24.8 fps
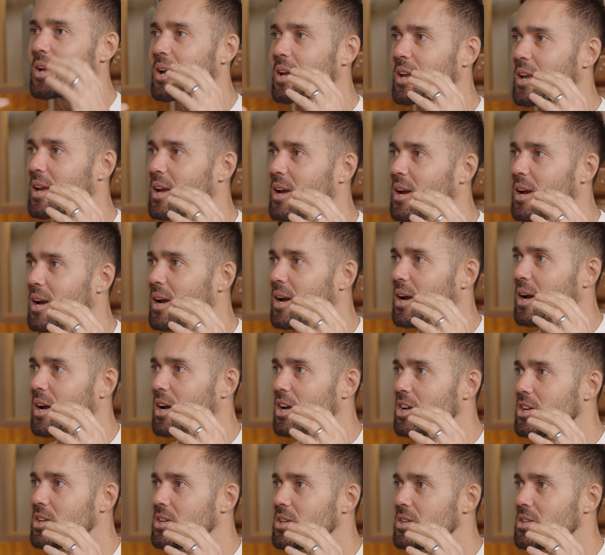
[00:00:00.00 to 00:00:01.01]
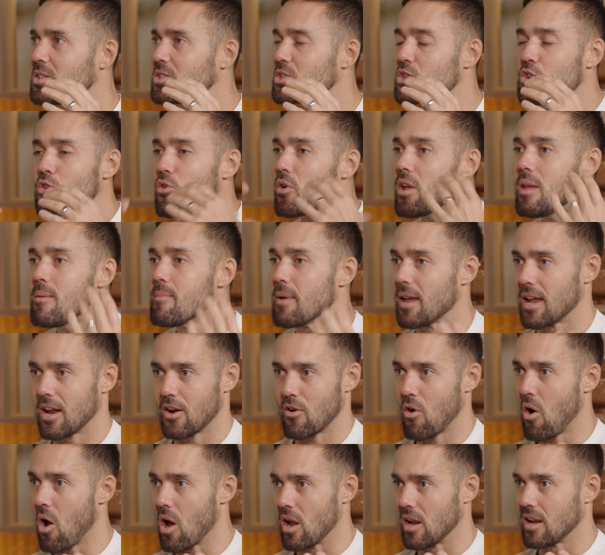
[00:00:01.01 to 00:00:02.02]
like screaming,
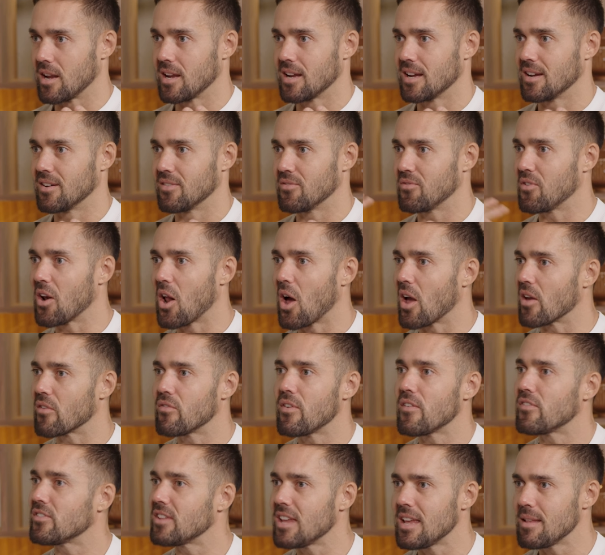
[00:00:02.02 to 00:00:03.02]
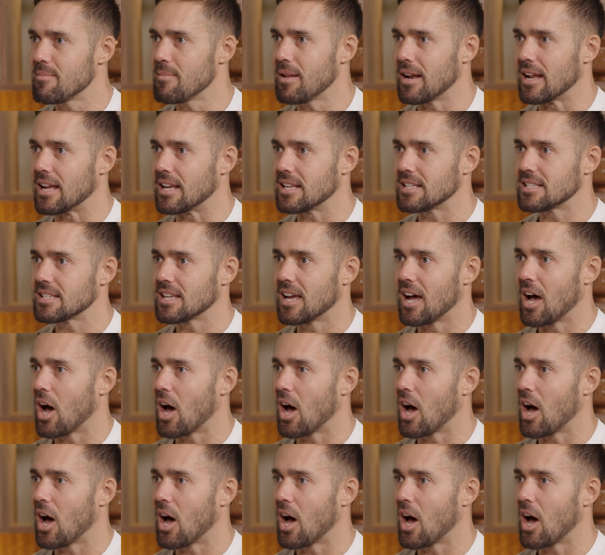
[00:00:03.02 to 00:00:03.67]
crying for like 15 minutes.